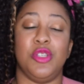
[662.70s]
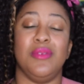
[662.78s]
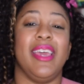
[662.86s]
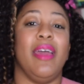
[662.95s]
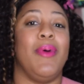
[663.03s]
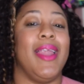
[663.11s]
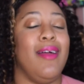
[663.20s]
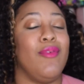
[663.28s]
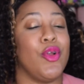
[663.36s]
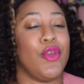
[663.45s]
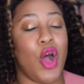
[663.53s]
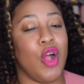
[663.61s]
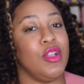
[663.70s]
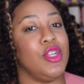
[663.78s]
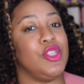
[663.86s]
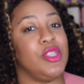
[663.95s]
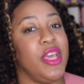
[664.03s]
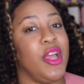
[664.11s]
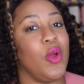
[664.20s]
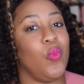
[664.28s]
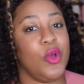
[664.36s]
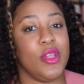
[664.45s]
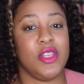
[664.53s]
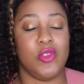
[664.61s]
to get whatever knowledge they are
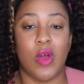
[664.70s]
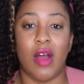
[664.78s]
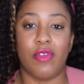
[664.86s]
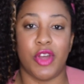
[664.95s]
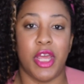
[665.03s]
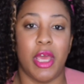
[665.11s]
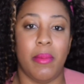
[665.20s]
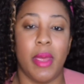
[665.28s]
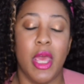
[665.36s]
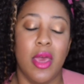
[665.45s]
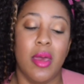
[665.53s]
willing to offer him.